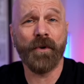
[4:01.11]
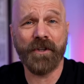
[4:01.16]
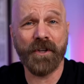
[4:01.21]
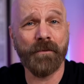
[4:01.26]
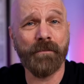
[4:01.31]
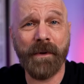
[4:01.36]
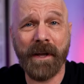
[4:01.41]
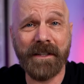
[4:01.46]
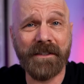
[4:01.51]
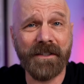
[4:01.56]
When
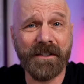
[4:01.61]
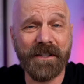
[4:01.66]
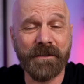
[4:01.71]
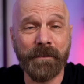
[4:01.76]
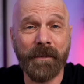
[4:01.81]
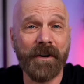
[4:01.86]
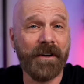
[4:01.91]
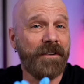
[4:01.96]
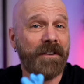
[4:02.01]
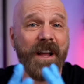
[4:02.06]
your base is
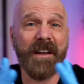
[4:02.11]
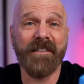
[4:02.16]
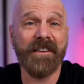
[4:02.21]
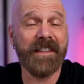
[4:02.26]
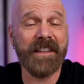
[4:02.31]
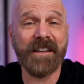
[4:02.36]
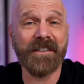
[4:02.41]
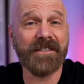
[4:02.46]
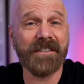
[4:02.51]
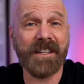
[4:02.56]
small,
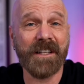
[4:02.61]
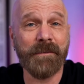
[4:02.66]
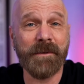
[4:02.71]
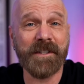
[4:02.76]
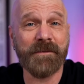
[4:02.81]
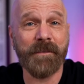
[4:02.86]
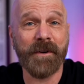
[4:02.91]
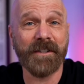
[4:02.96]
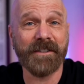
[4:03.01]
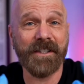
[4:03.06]
everything else is gonna
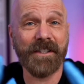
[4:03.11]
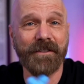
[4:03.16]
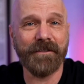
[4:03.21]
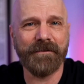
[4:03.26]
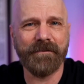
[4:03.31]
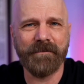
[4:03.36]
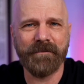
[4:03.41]
be small too.